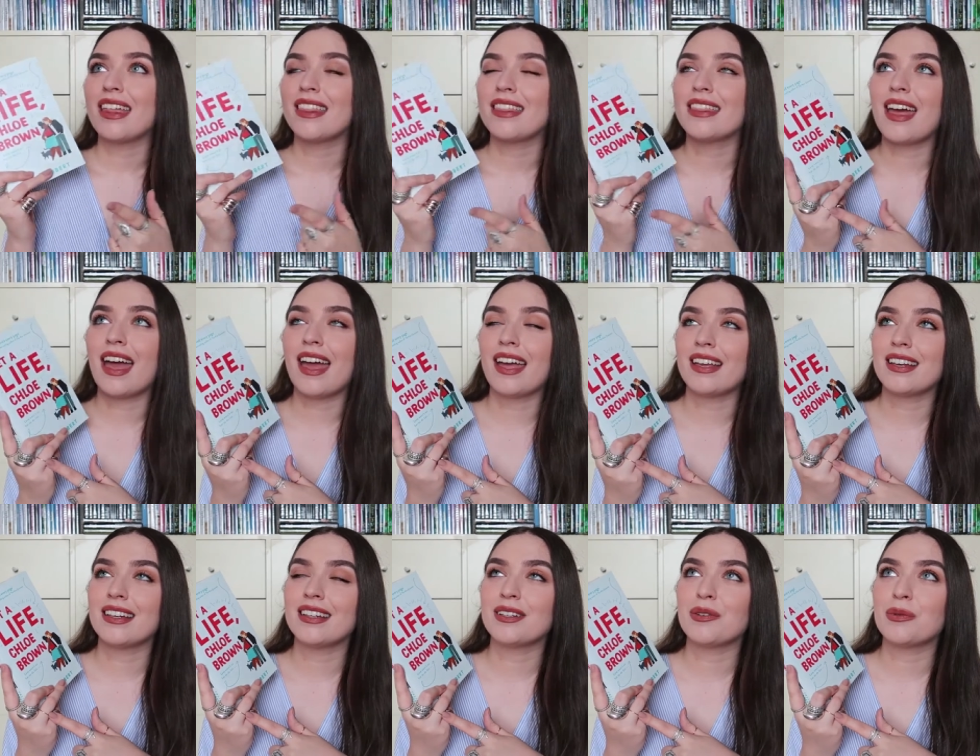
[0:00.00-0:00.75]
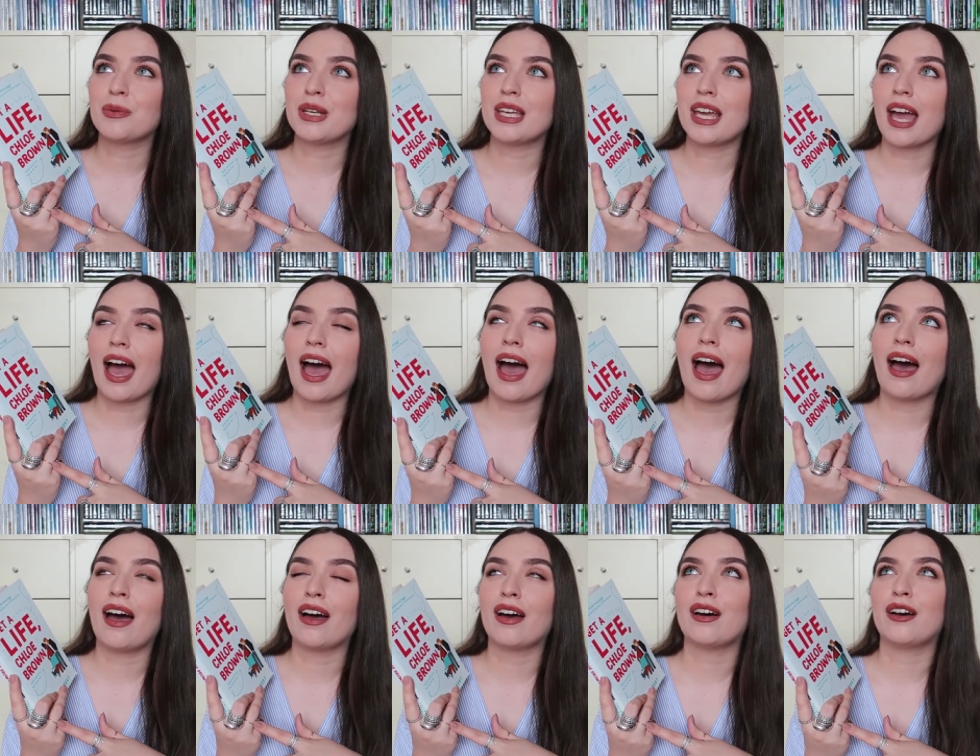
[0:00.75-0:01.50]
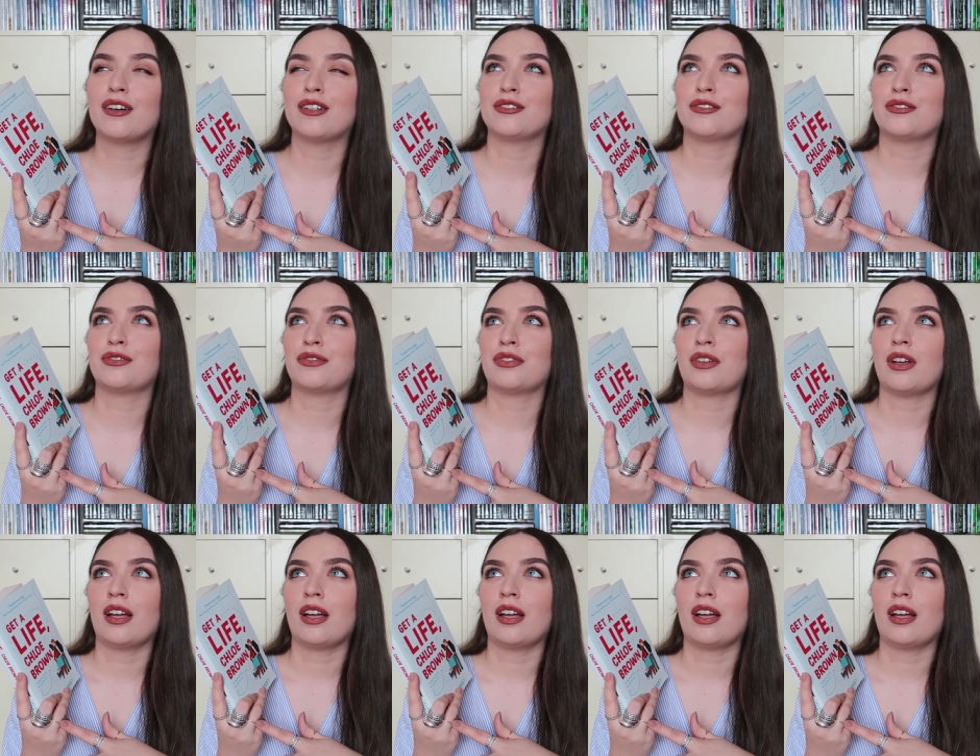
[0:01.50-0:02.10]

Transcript: Then we have